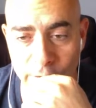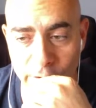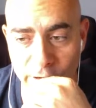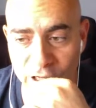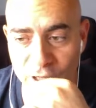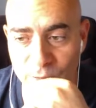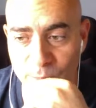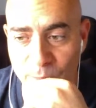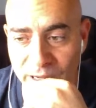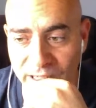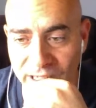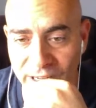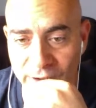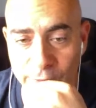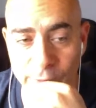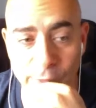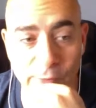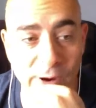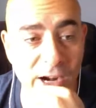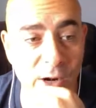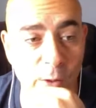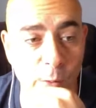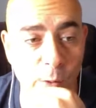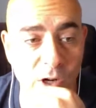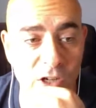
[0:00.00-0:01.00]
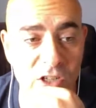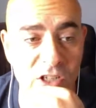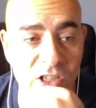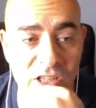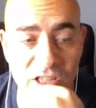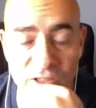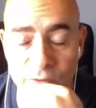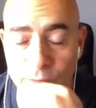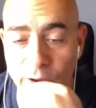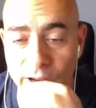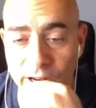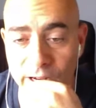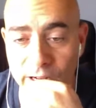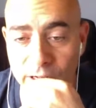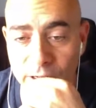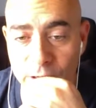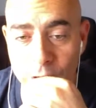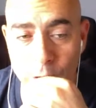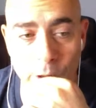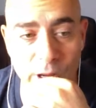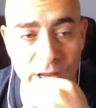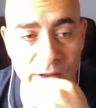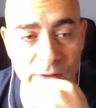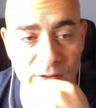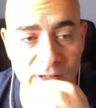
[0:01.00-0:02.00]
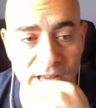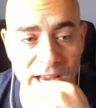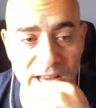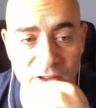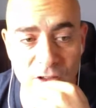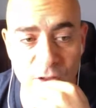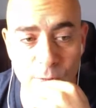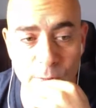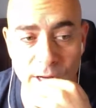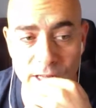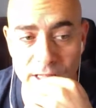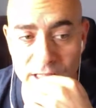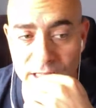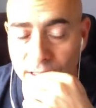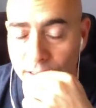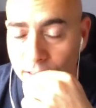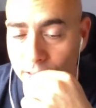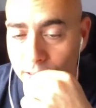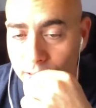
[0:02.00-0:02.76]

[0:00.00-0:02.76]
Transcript: expecting fireworks in this fight. No ifs, ands, or buts.